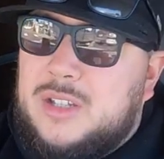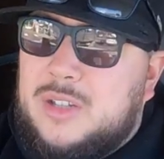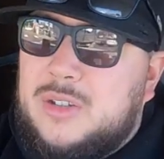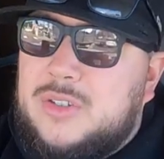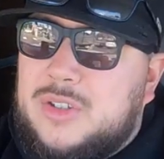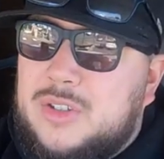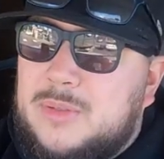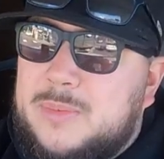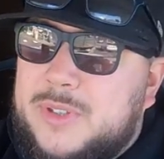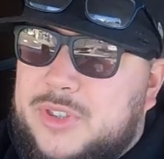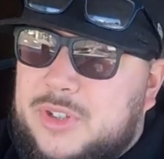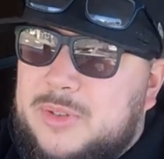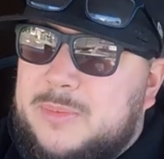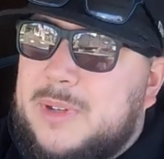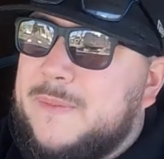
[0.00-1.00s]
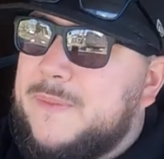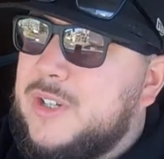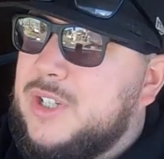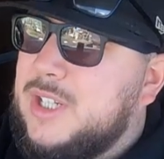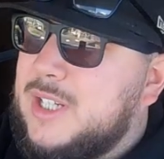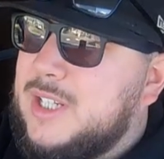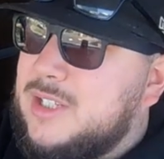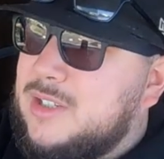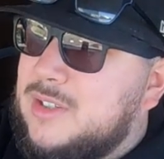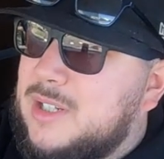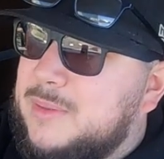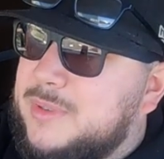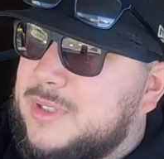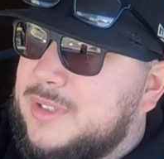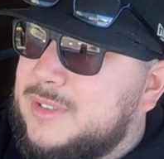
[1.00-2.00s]
YouTube and through my fishing
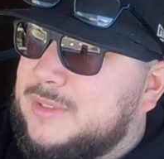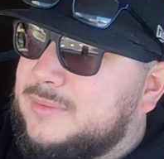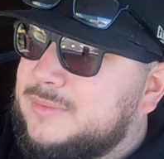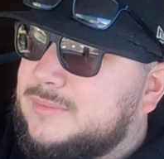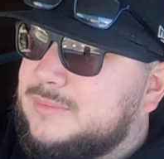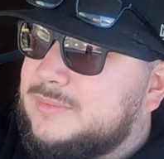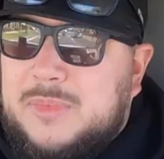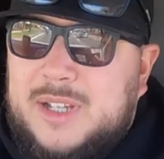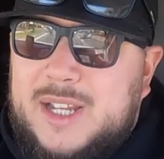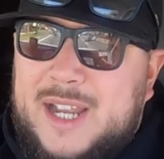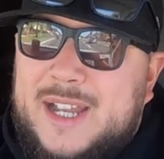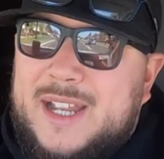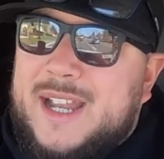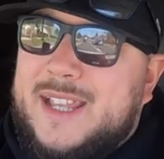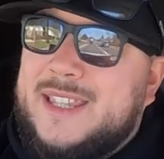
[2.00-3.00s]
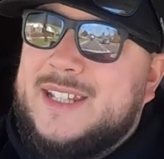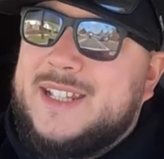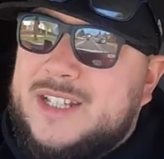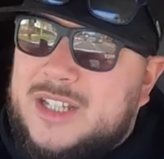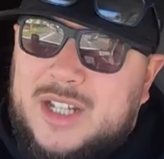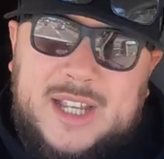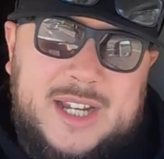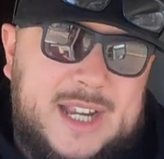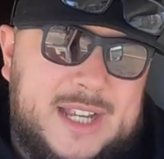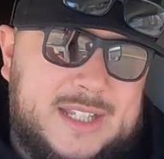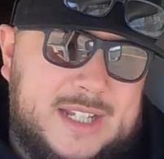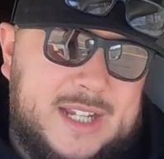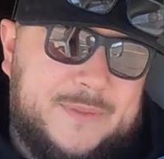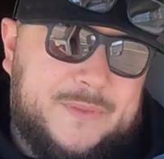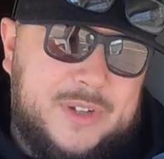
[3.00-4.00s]
Instagram. So, but yeah, I think that's all I
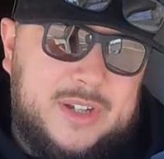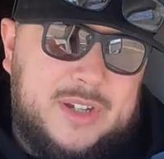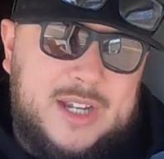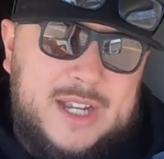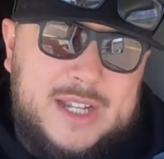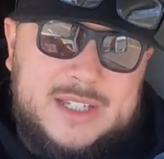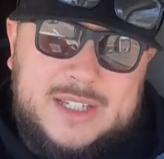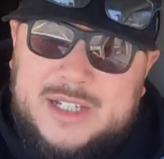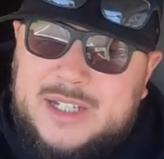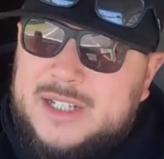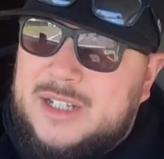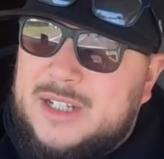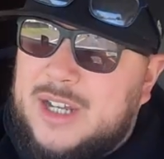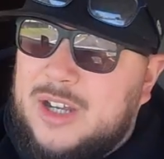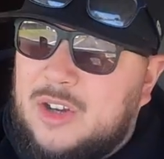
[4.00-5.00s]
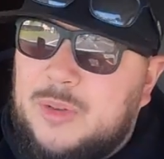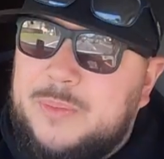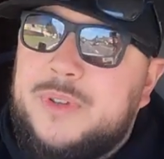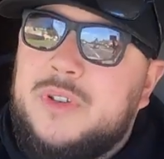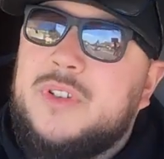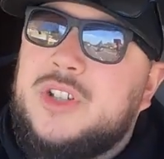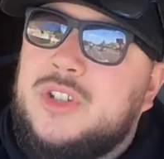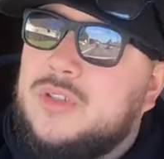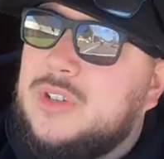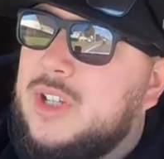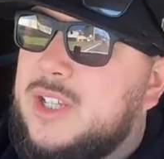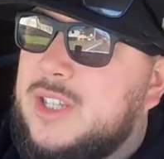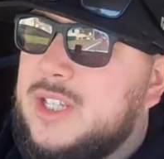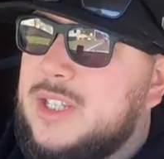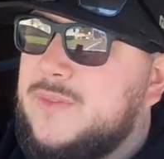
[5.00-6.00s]
got today for you guys. Uh, I hope you
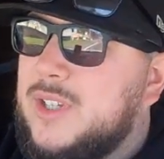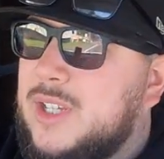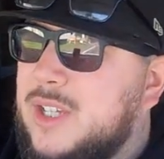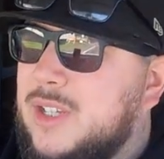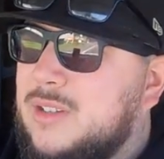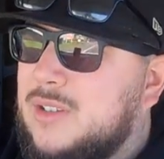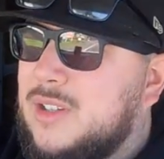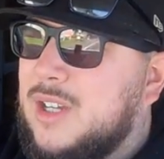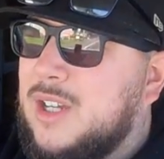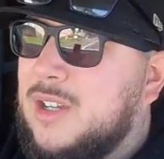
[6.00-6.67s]
enjoyed this video.